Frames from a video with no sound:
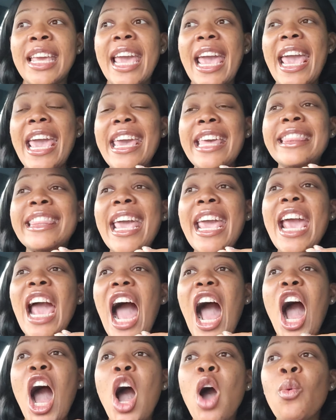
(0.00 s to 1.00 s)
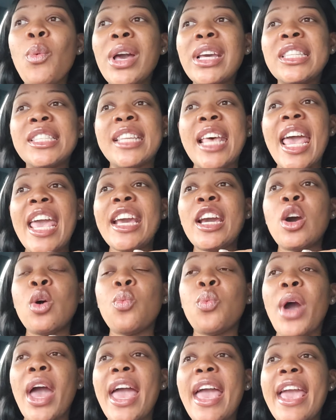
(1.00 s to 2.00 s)
and they always take
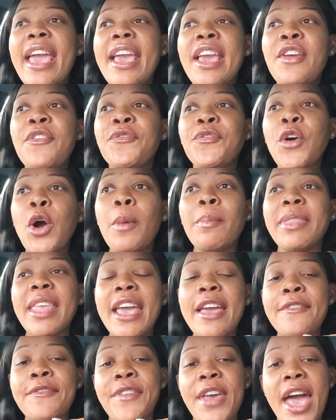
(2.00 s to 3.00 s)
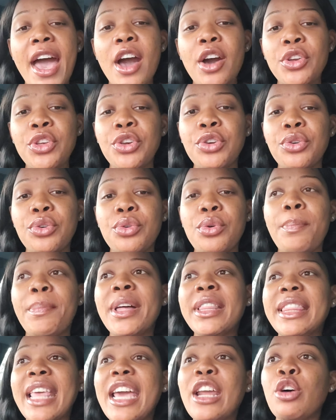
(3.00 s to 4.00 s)
away from that value
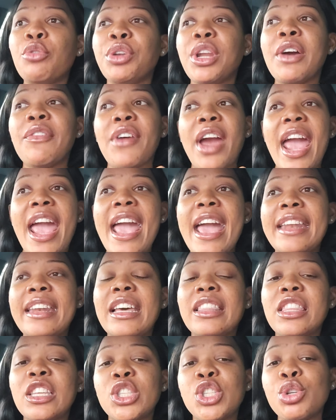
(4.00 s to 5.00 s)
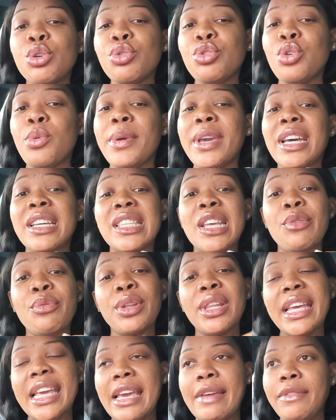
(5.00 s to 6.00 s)
but they don't never add nothing to you because they're
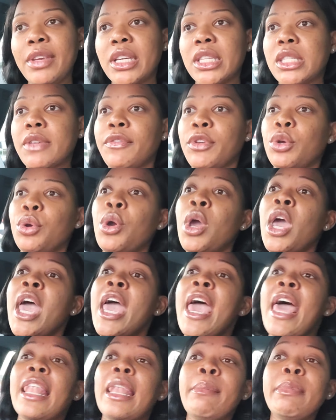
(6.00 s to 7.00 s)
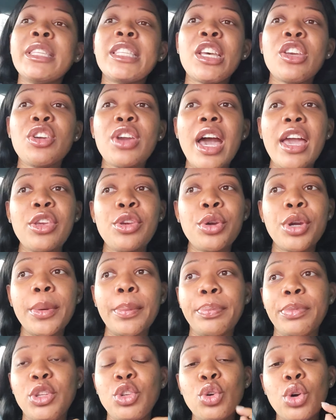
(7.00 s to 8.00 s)
really envious of you let me tell you how you
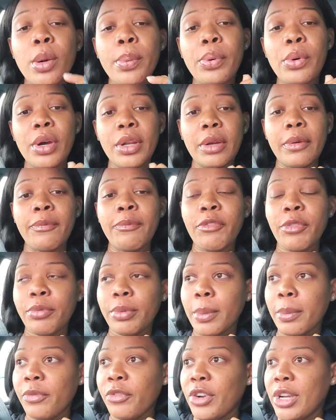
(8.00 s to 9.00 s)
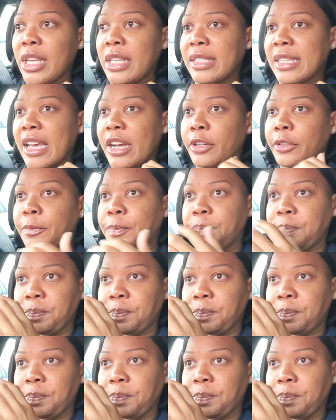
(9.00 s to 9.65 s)
could you could point them, them friends out